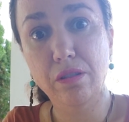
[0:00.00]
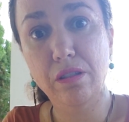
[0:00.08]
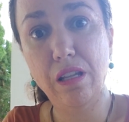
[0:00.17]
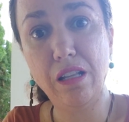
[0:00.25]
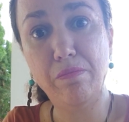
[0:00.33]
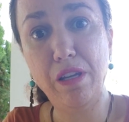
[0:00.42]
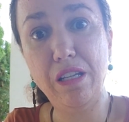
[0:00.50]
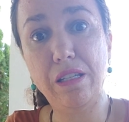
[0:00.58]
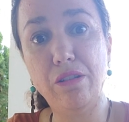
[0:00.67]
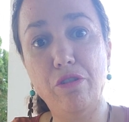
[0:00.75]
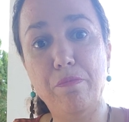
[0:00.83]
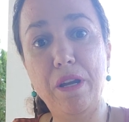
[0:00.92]
that means
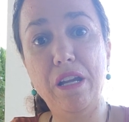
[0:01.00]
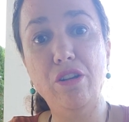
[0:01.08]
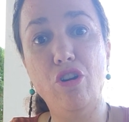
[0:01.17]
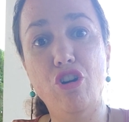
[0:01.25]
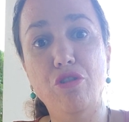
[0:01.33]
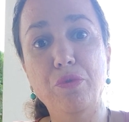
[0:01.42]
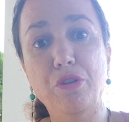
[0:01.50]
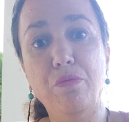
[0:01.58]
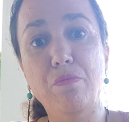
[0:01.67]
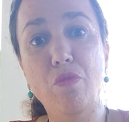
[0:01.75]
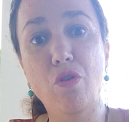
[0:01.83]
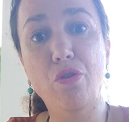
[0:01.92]
that you're paying over
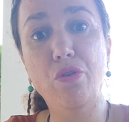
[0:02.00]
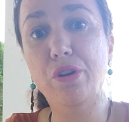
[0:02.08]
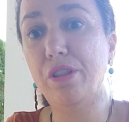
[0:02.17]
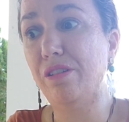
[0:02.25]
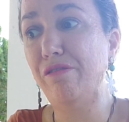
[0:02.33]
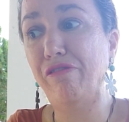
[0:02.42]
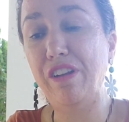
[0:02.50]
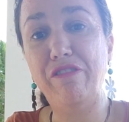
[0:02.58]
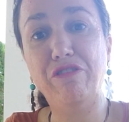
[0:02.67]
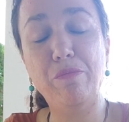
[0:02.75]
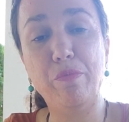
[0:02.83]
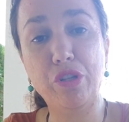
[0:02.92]
more than
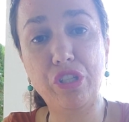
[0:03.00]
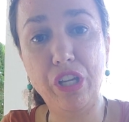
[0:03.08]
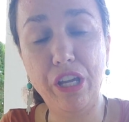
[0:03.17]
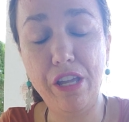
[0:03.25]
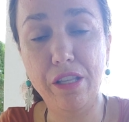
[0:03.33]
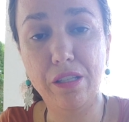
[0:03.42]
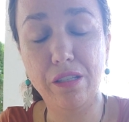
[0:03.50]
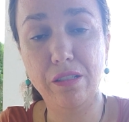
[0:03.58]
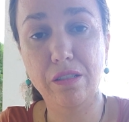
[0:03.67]
50%.